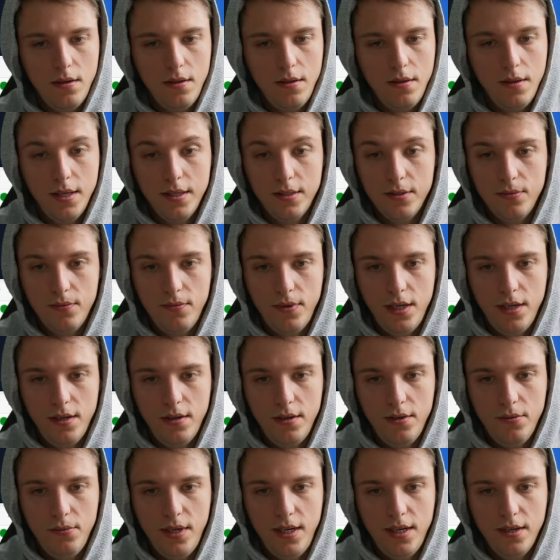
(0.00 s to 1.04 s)
That's
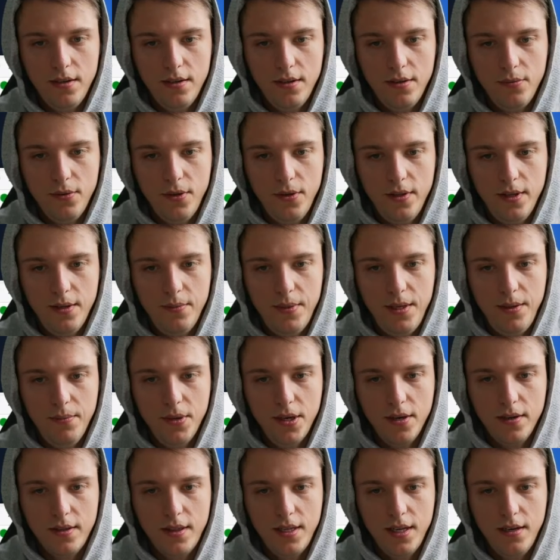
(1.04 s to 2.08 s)
very weird. It won't let me
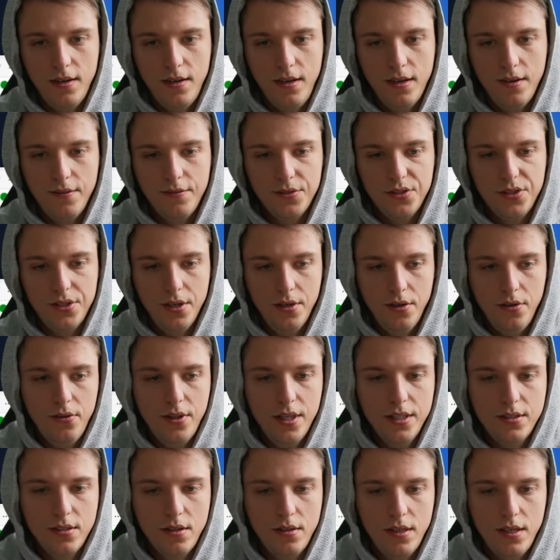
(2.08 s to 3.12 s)
mark that off. So
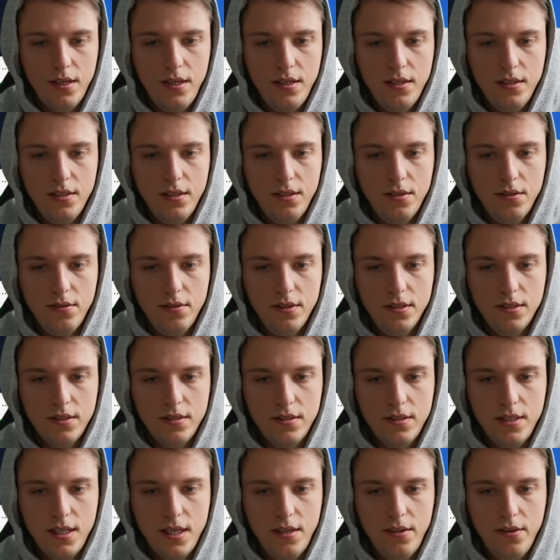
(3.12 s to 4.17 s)
that's all I need to do is
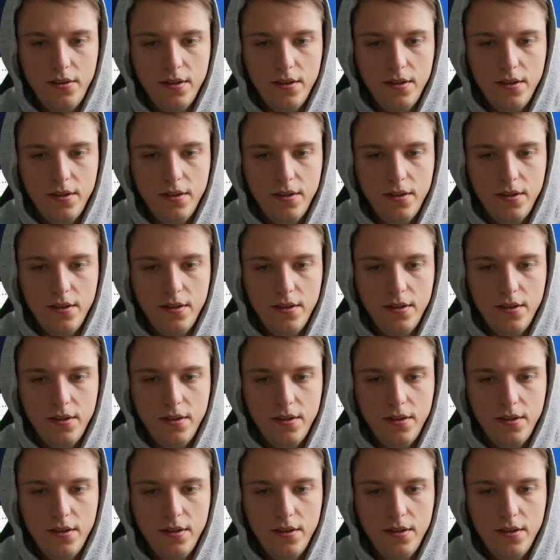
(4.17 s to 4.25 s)
tell